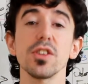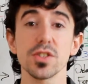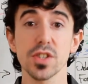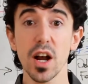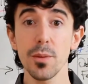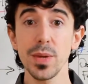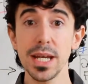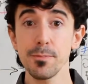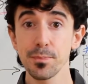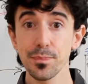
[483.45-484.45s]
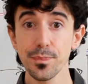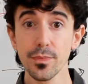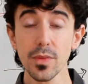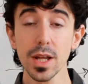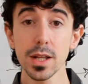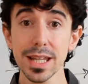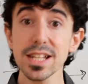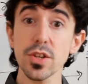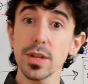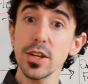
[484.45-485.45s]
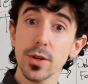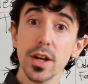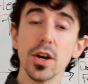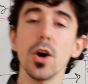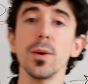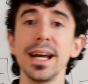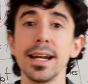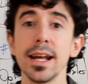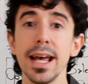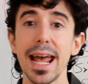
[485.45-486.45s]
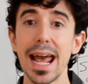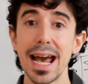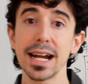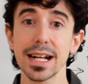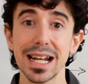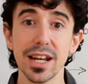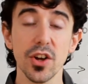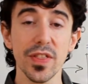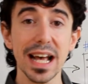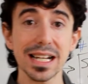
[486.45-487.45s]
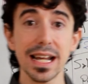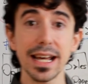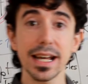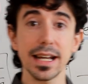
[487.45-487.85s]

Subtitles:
There's gonna be a link so that you can go in and click on that link,